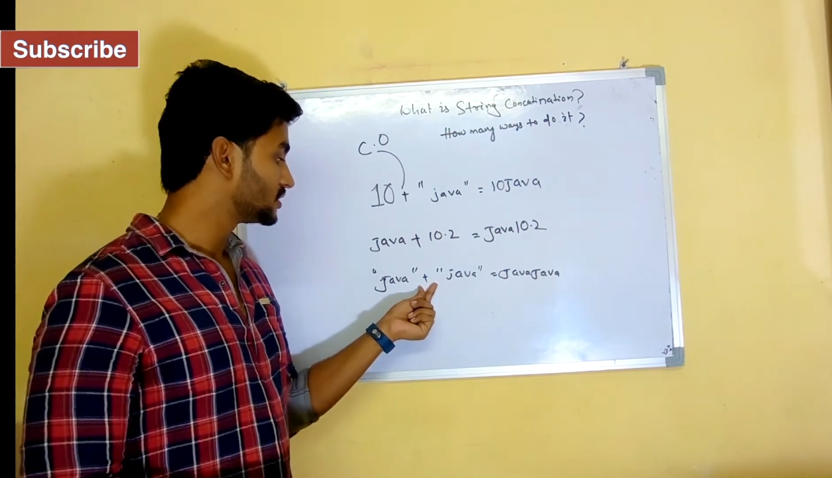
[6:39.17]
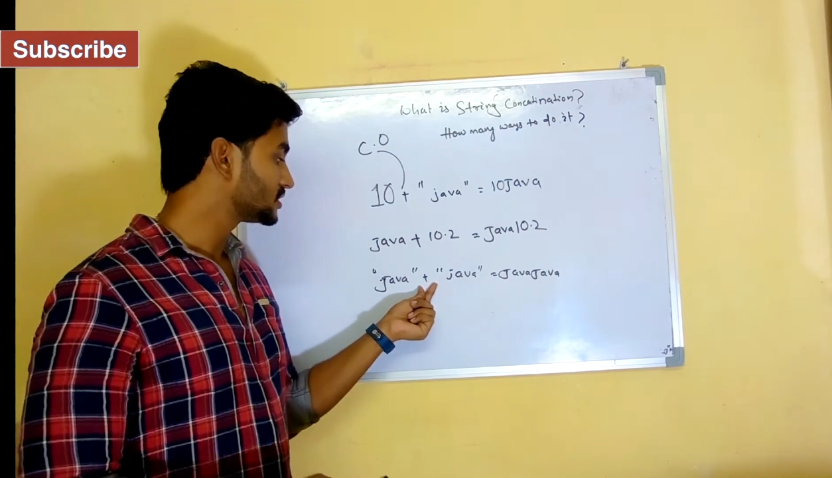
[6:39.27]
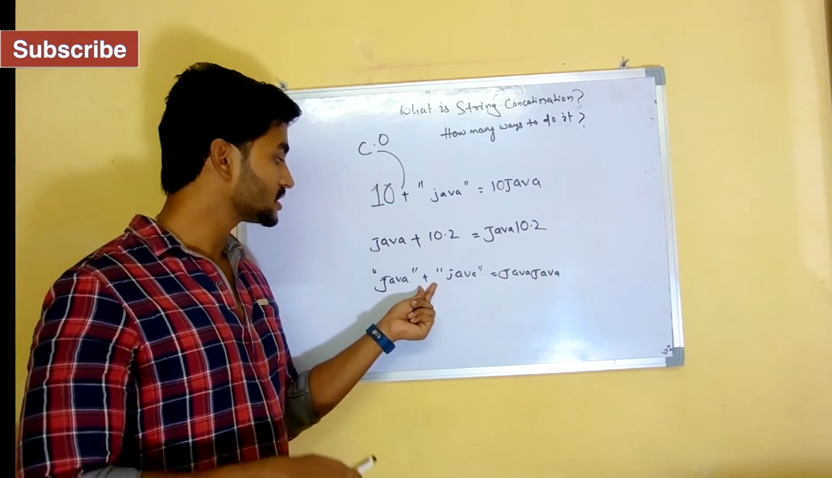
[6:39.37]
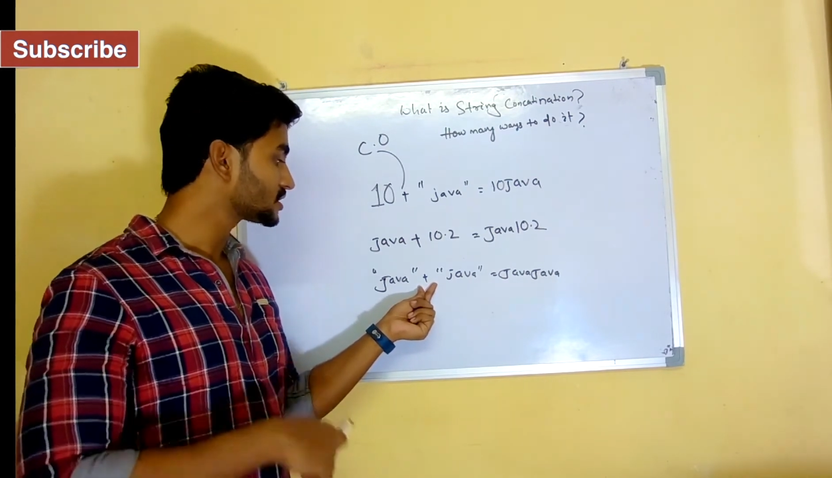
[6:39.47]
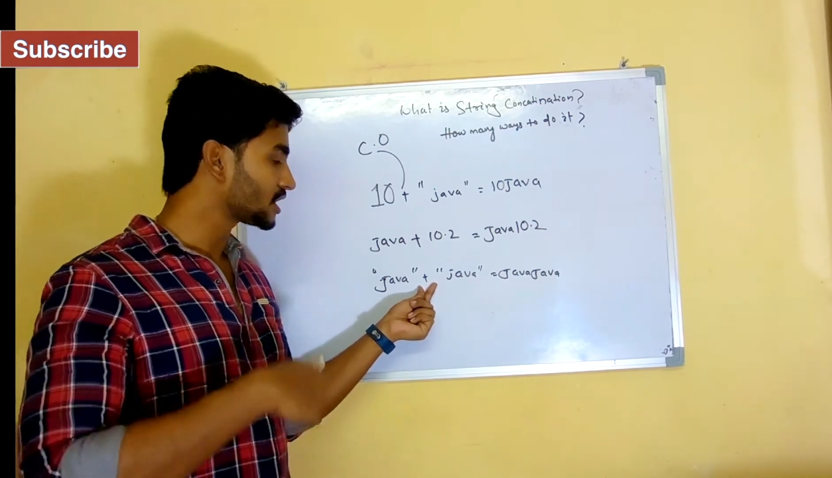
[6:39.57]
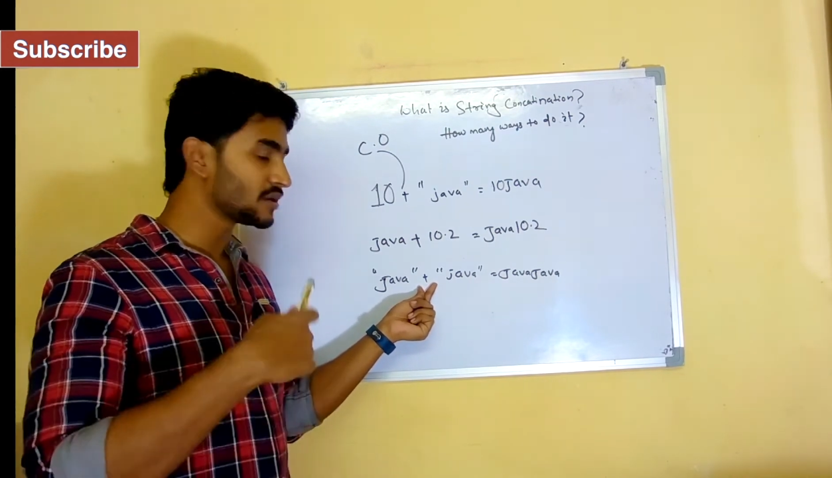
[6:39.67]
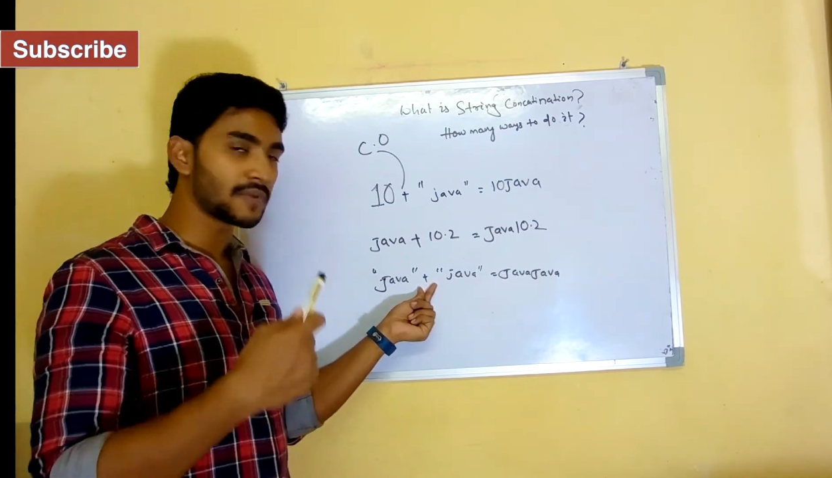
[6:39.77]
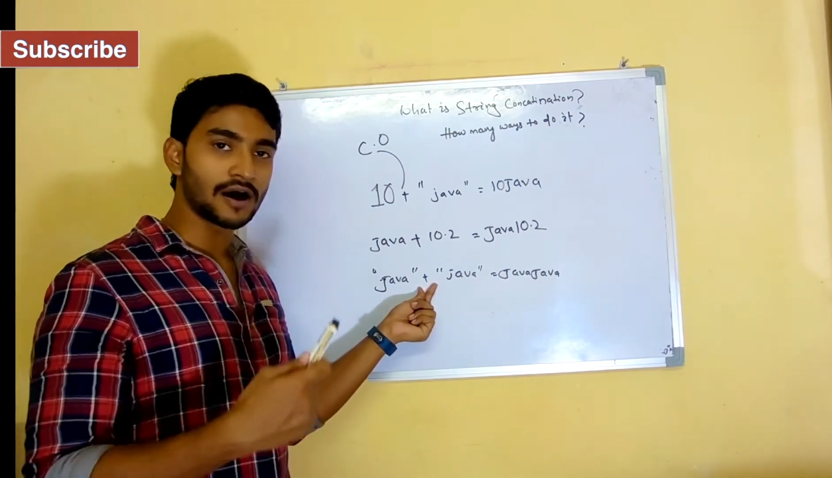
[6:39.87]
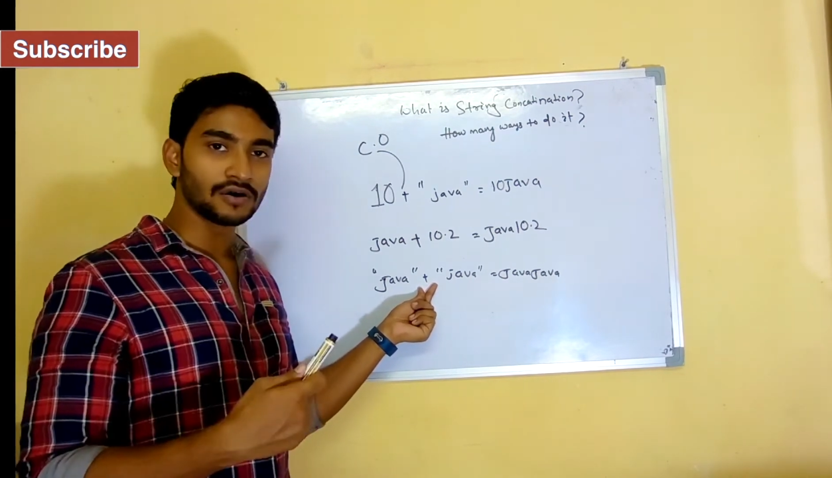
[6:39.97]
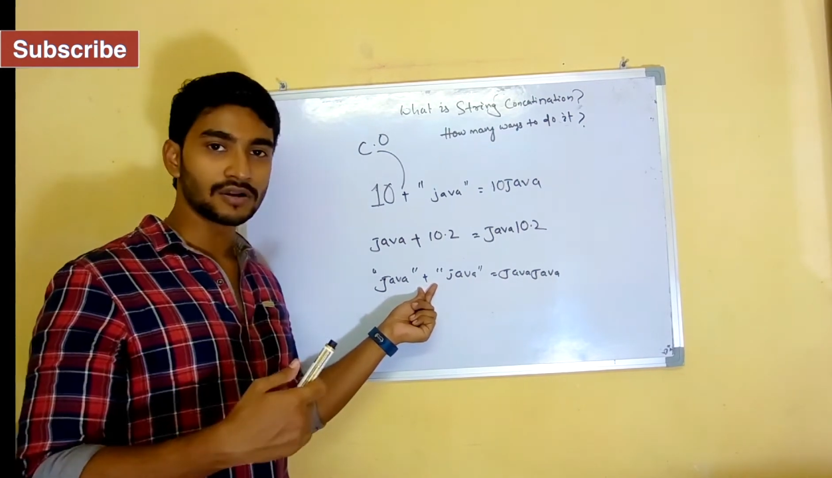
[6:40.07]
this is all
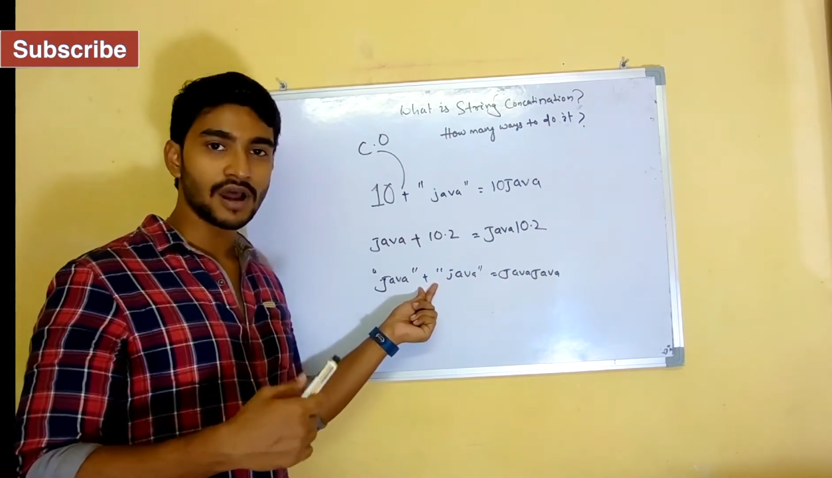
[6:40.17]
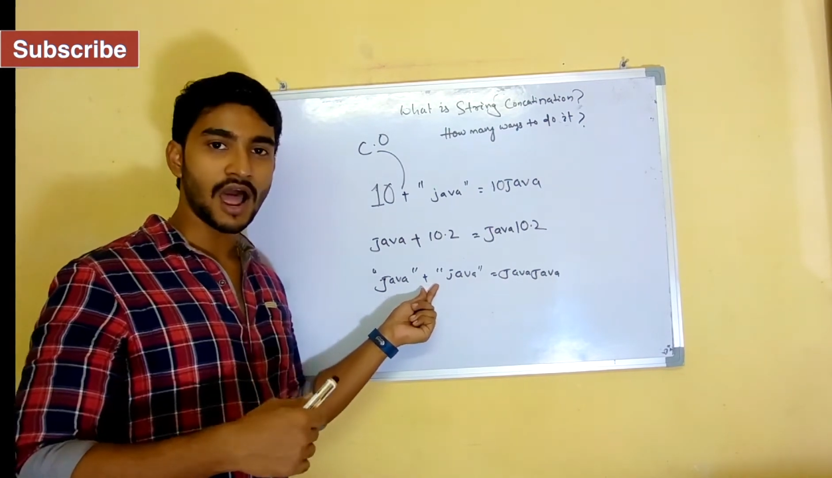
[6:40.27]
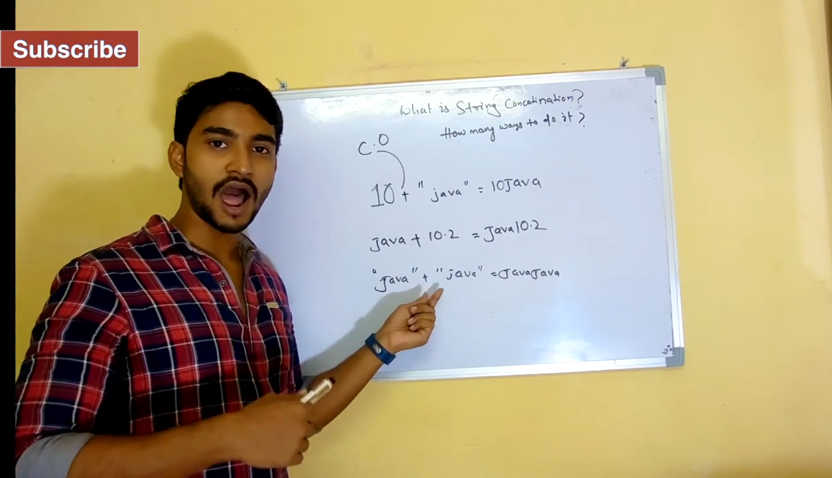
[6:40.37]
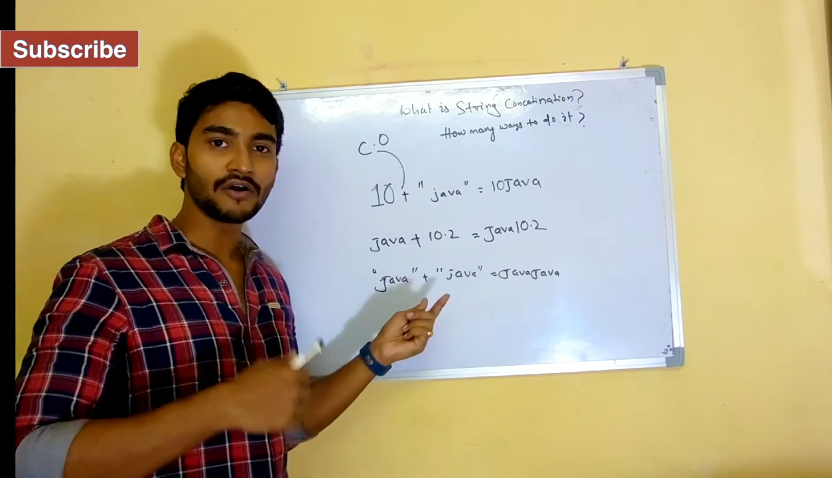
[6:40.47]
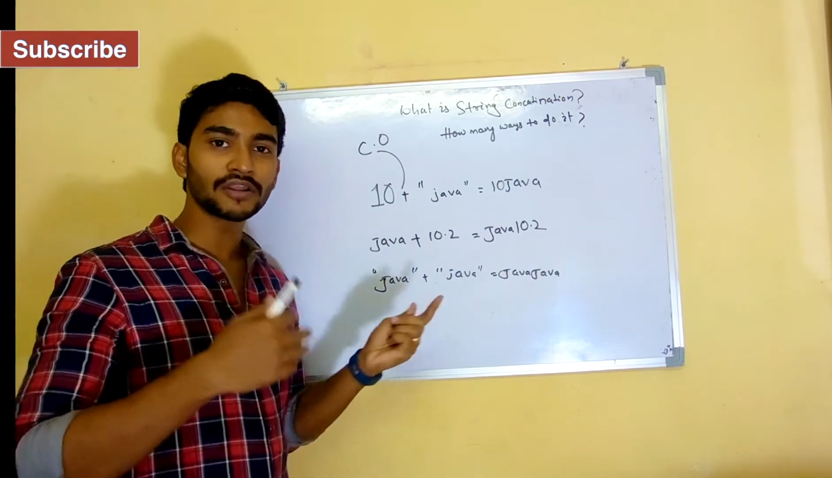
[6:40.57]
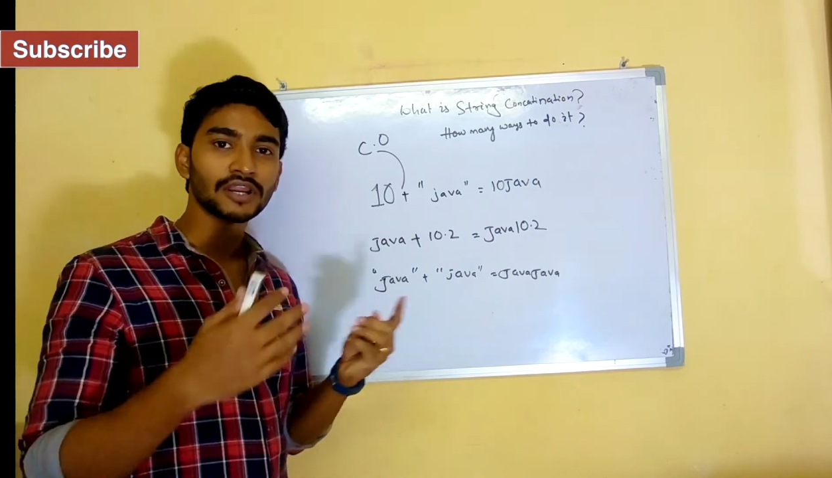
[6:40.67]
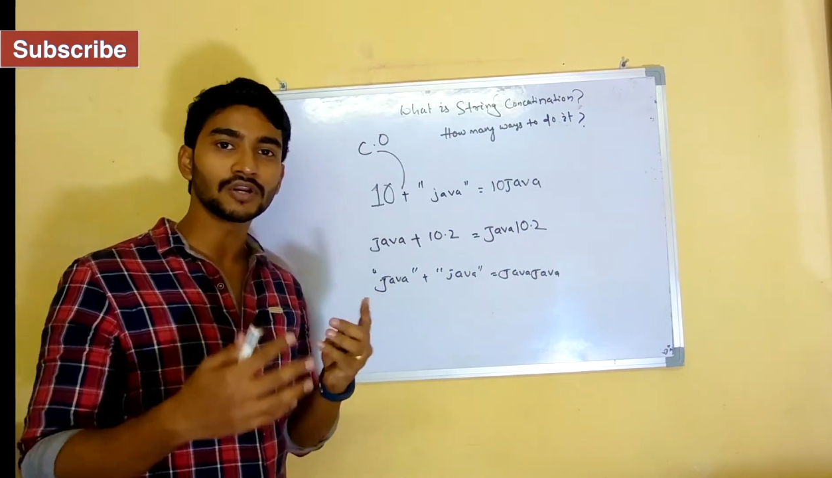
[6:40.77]
about how you